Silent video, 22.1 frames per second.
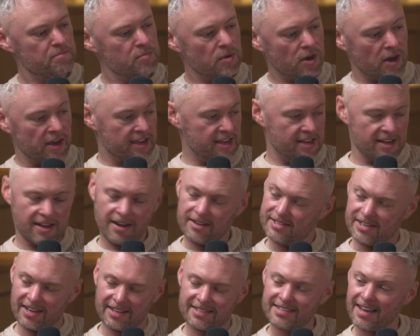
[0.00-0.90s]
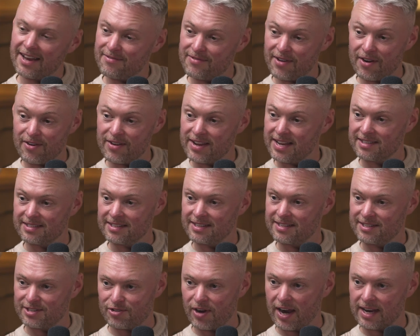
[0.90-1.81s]
I just get very easily
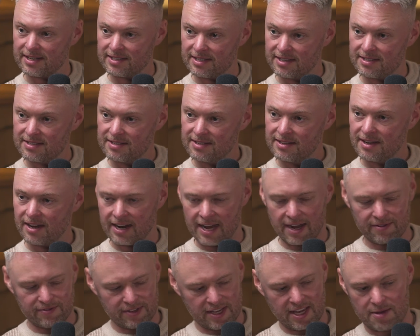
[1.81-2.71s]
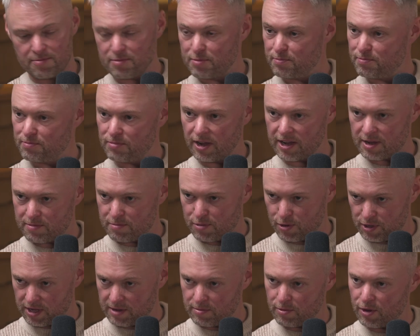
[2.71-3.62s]
distracted and I have to keep like
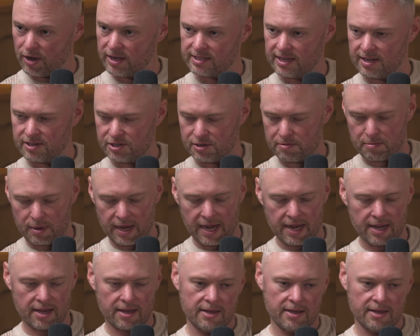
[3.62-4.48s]
pulling my attention back.